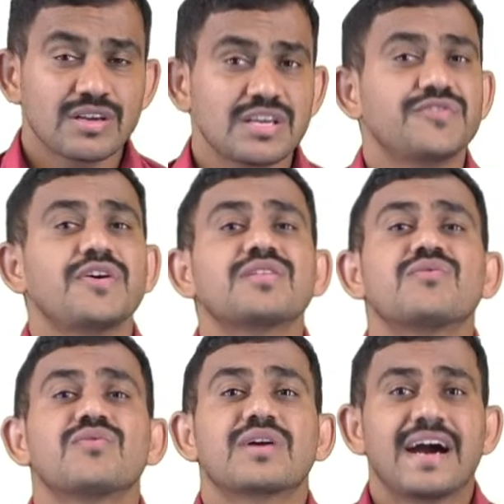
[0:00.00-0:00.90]
If you have
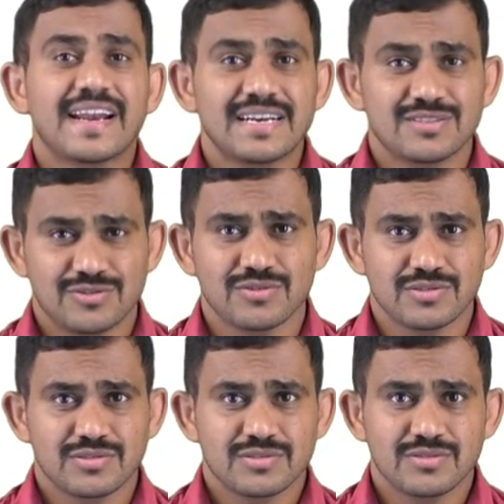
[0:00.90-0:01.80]
the current
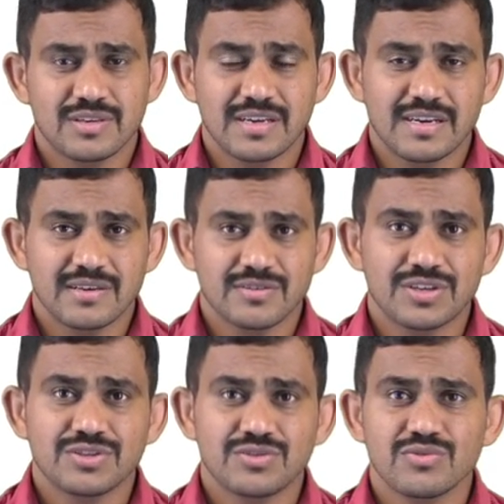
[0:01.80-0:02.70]
source,
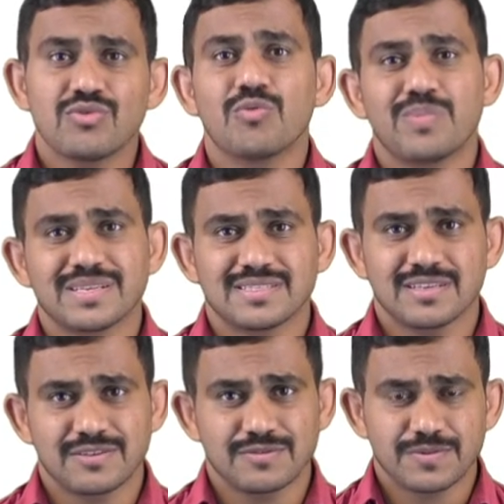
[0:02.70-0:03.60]
need to open
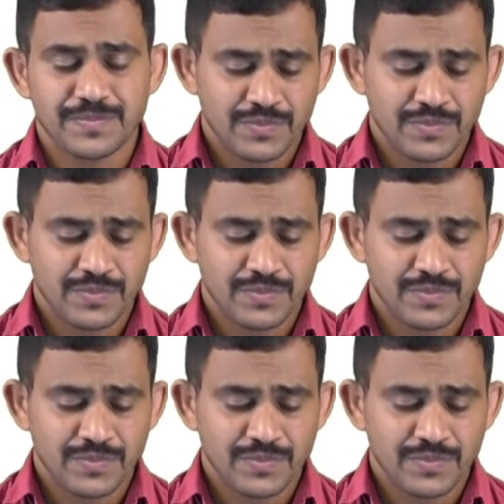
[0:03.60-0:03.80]
circuit.